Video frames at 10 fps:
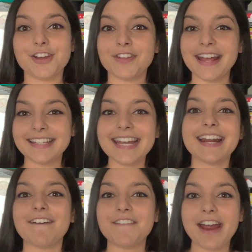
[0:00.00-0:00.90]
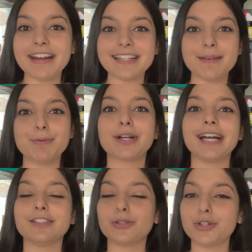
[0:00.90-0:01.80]
So that's it, a very simple
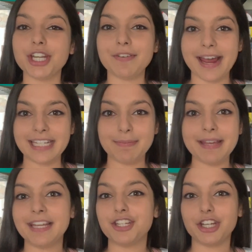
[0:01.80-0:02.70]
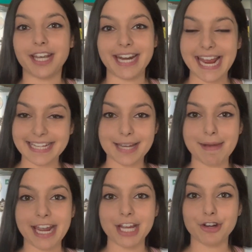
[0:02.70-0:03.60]
CANTUCCI recipe that you can easily
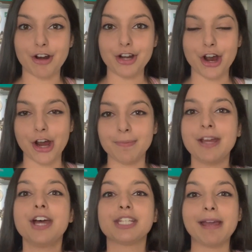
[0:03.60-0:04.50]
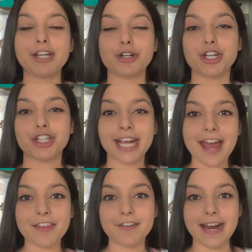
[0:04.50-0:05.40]
make in your own home. So make sure to check
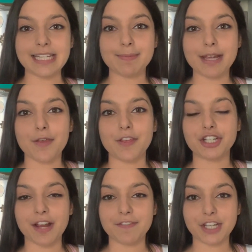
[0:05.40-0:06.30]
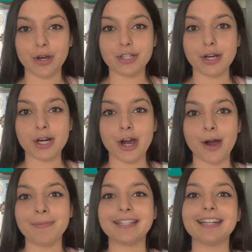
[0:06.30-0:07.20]
out the recipe on
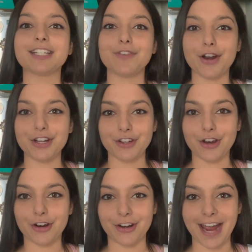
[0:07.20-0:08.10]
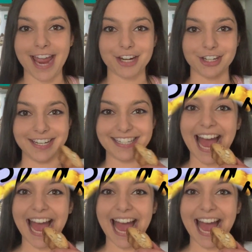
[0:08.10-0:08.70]
thechefskill.com and send us photos of your creations.